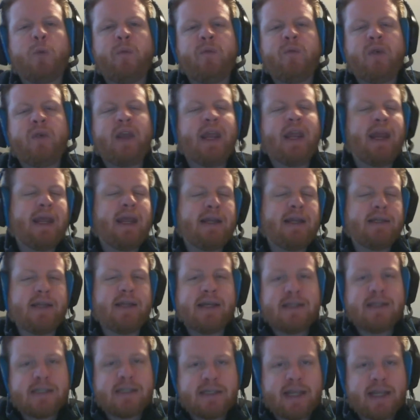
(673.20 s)
Getting
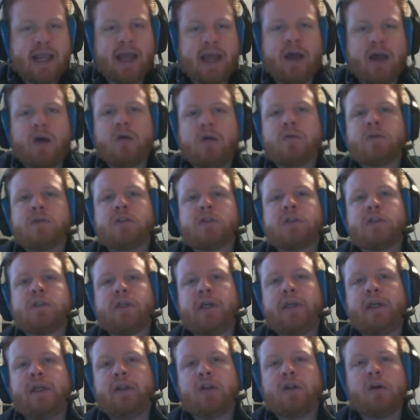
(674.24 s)
discounts
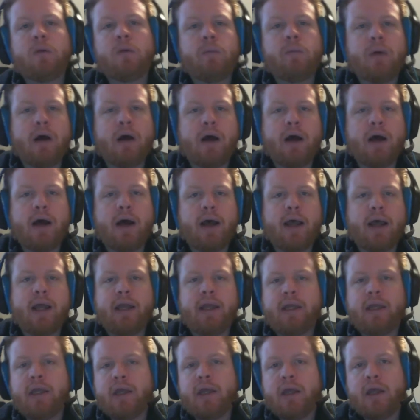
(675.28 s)
either by
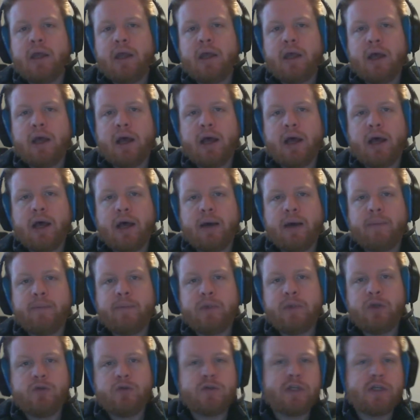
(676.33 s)

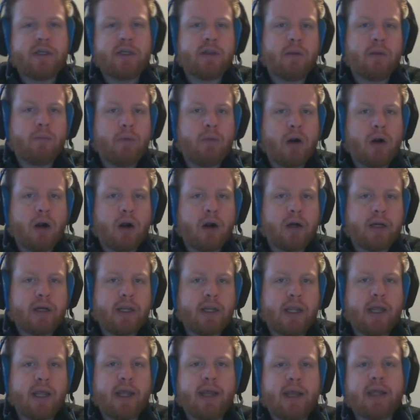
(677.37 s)
using the
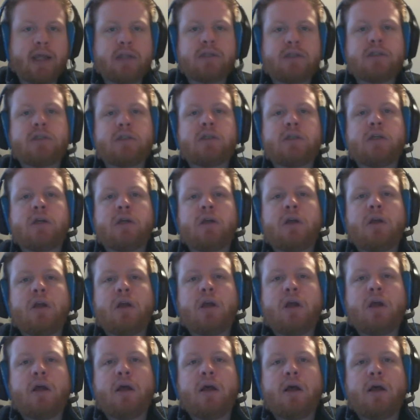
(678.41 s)
market,
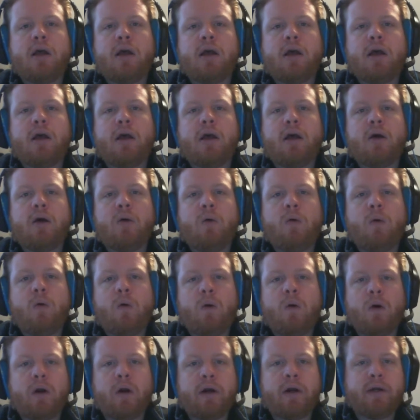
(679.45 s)

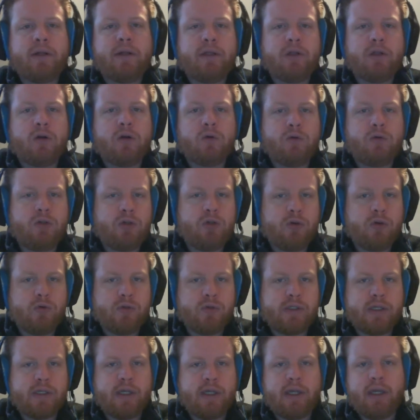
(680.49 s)
or
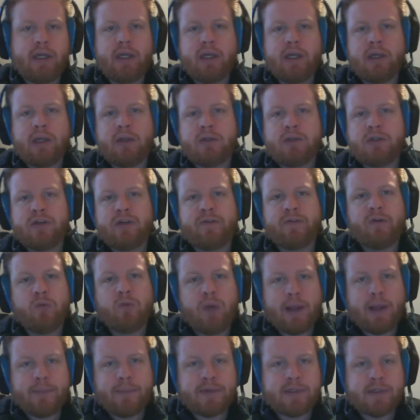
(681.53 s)
using different
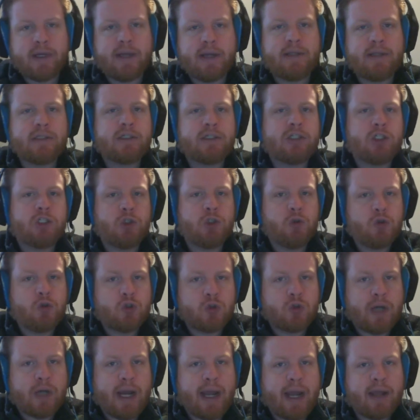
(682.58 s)
websites to
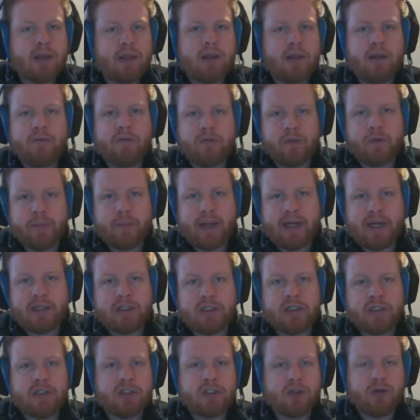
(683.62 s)
track the
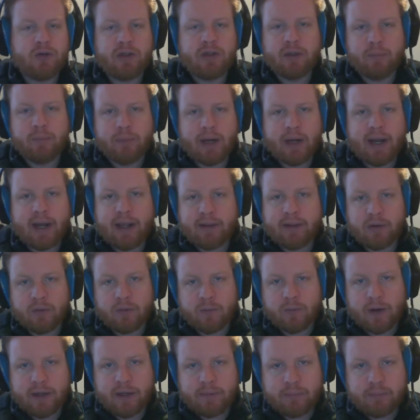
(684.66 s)
information so you can buy at the
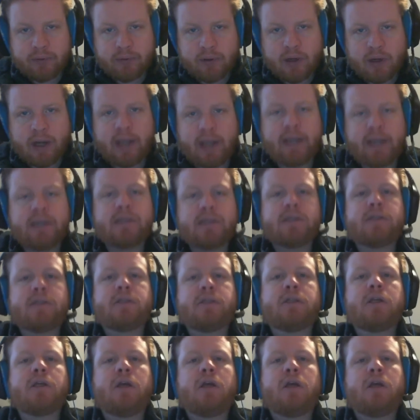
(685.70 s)
right price.